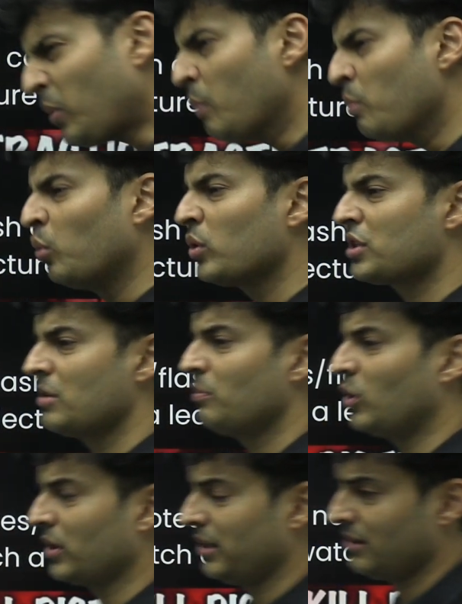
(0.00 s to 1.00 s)
Most
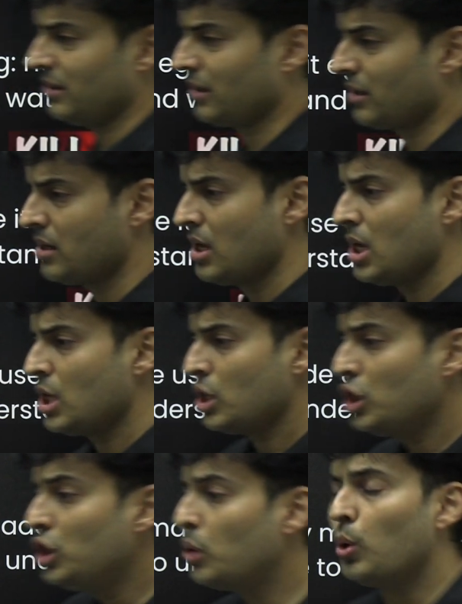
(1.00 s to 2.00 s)
important thing,
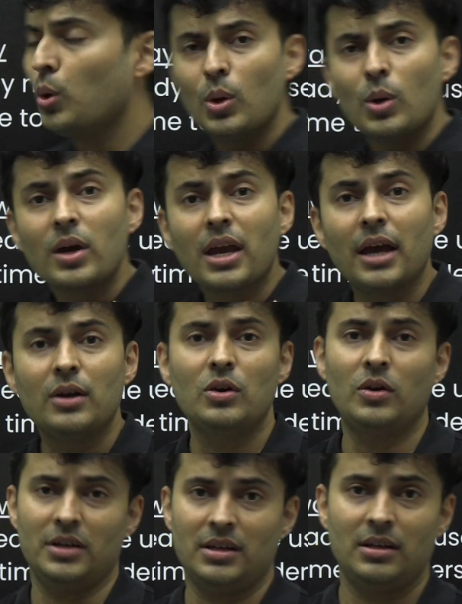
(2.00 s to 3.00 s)
you
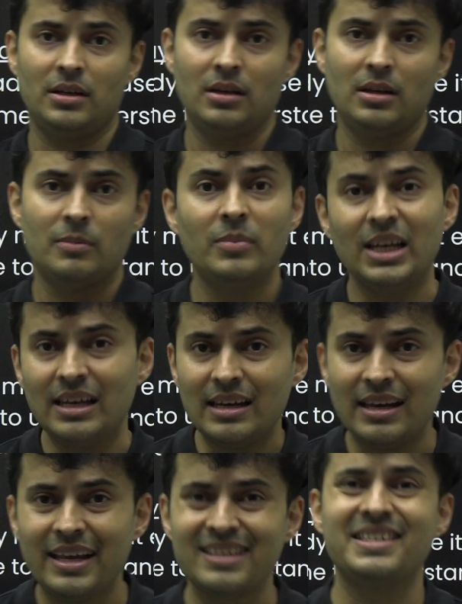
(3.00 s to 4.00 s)
cannot be
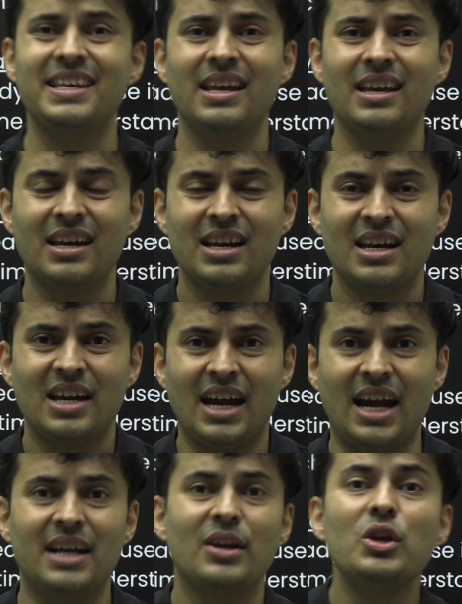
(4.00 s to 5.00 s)
lazy
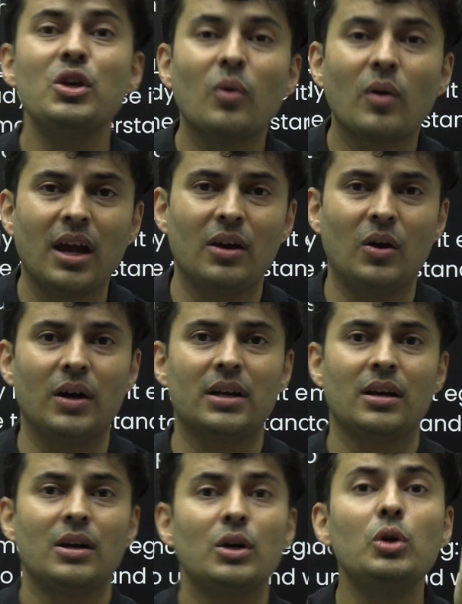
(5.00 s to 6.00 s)
and you
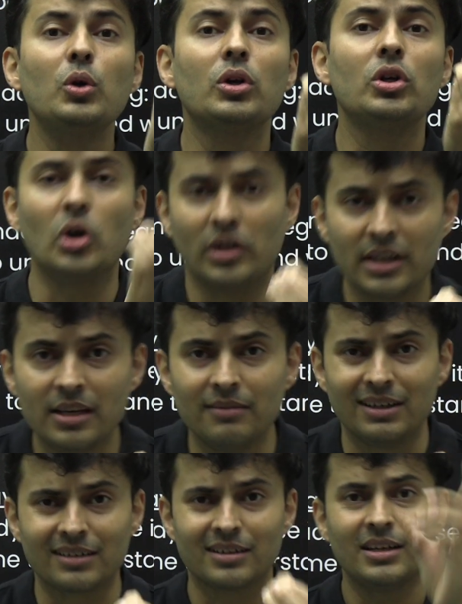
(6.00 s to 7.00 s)
cannot do donkey
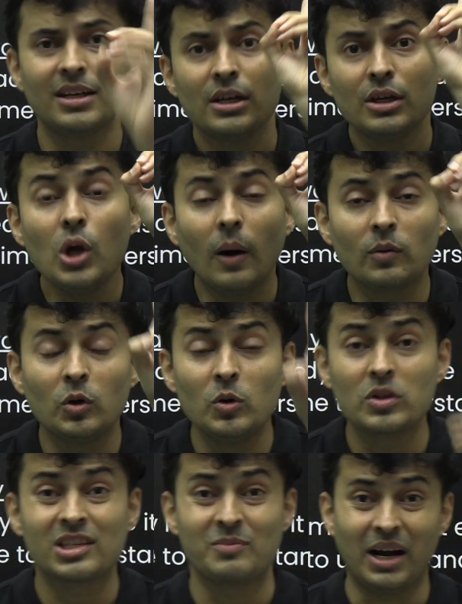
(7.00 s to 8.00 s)
work. You have to do
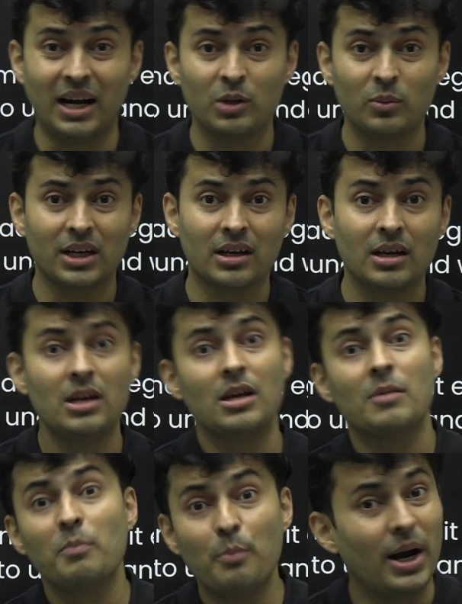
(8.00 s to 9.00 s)
smart work,
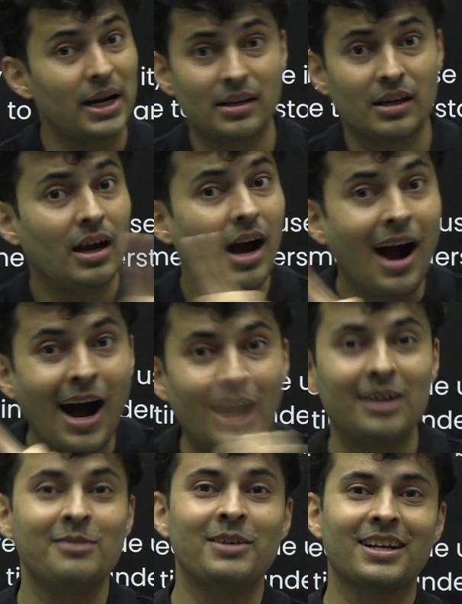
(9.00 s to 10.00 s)
but
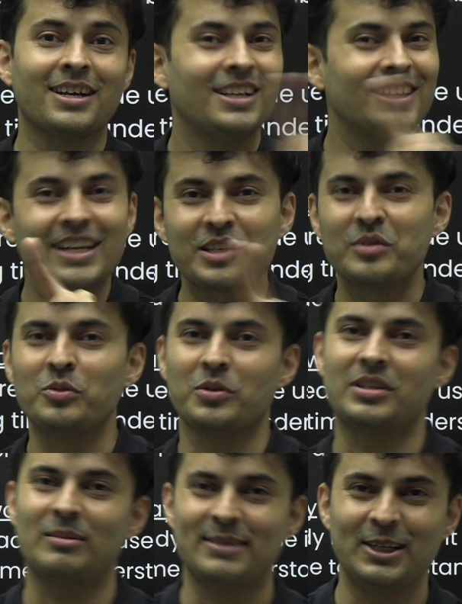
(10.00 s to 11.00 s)
hard work, there is no
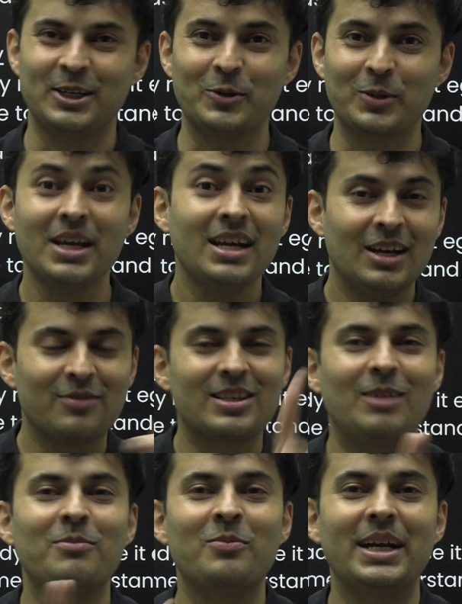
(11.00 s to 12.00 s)
substitute. If
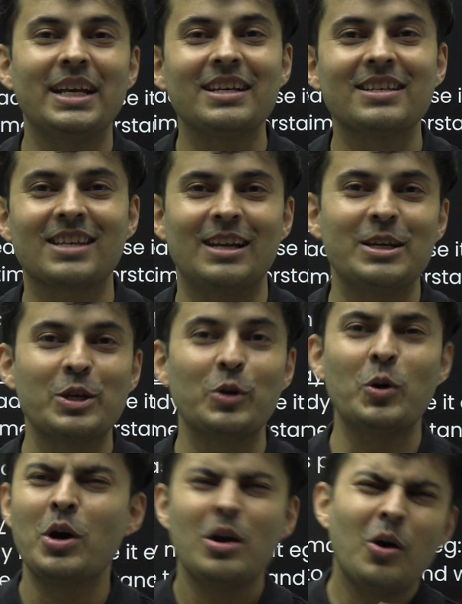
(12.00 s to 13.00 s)
somebody is telling
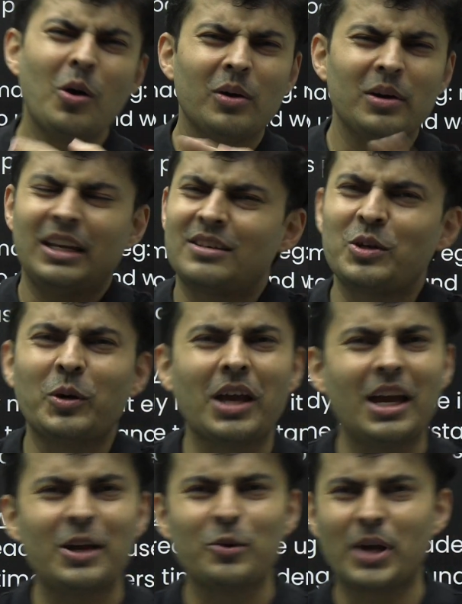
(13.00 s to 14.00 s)
you, oh, it's
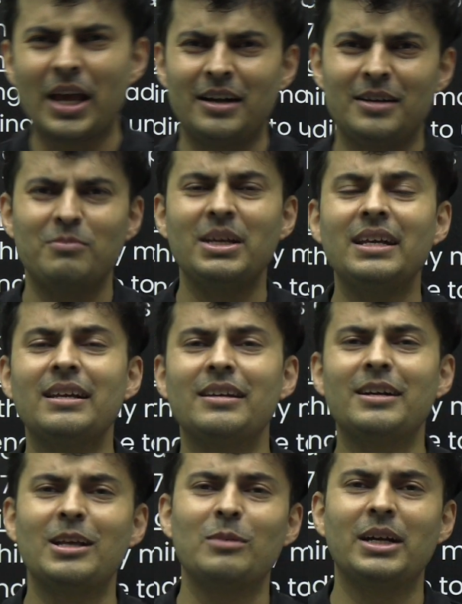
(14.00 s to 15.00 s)
okay, you can be a
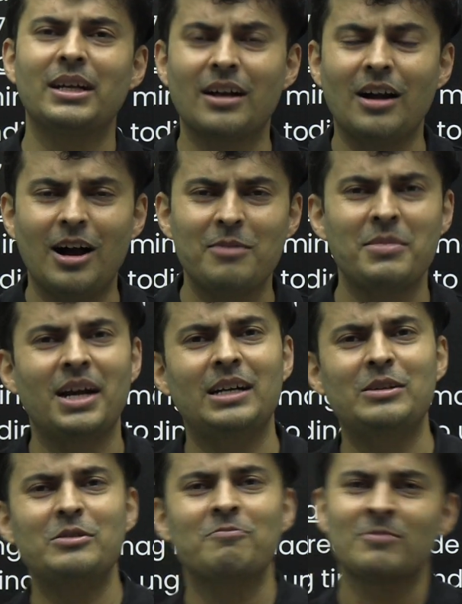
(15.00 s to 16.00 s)
little bit calm
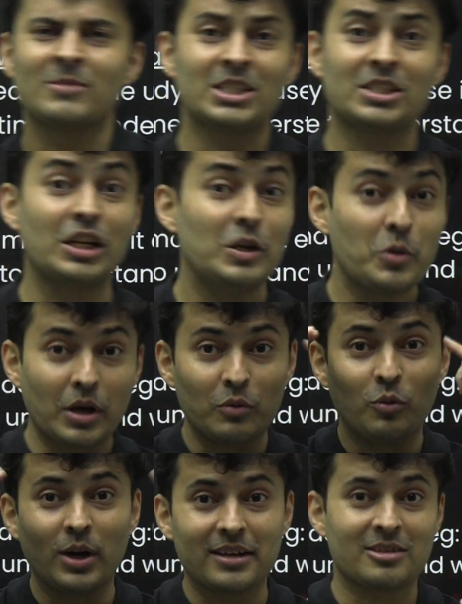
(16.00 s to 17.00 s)
and still you can
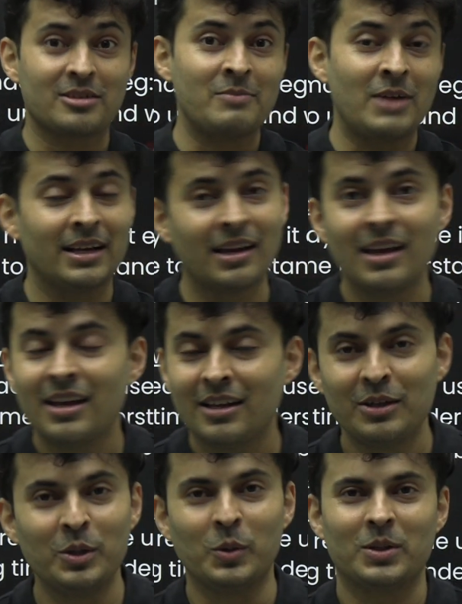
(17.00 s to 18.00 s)
work smart.
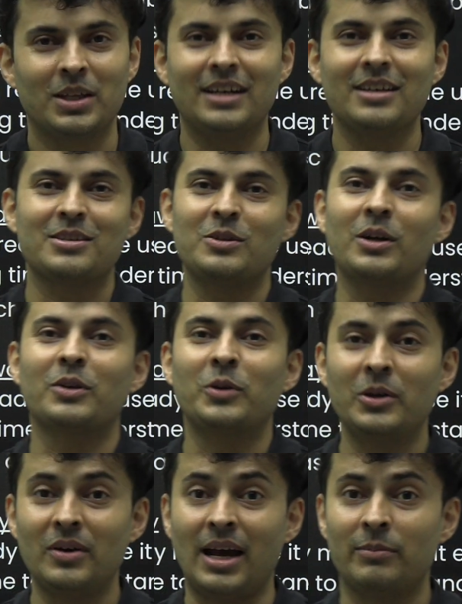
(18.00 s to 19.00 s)
No, that is not
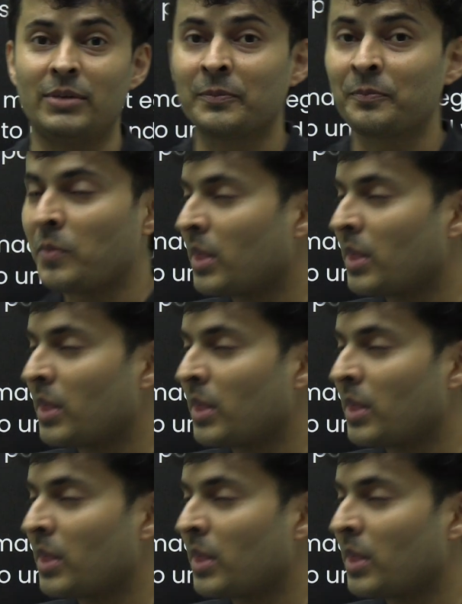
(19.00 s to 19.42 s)
going to happen.